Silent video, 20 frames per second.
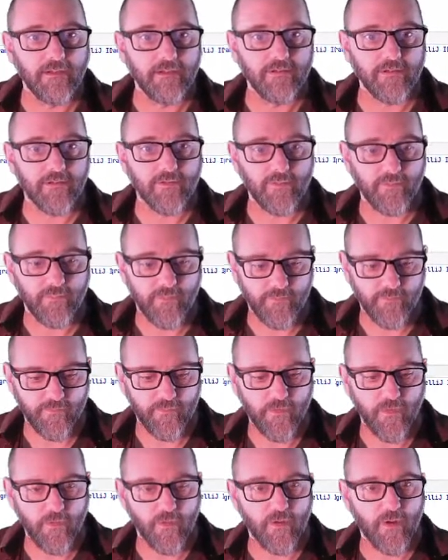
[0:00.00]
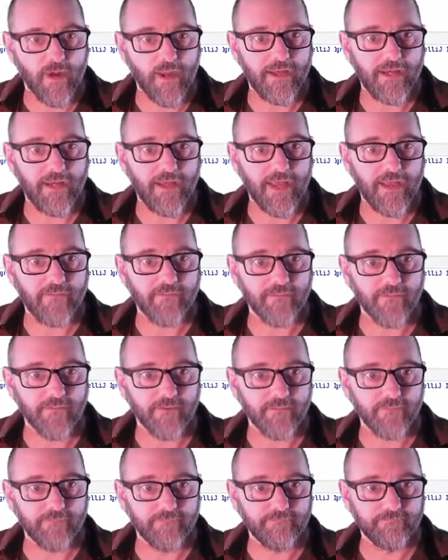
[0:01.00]
Let's do it before and
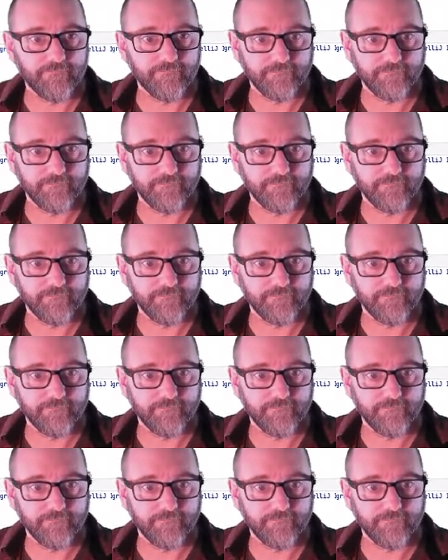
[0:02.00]
after.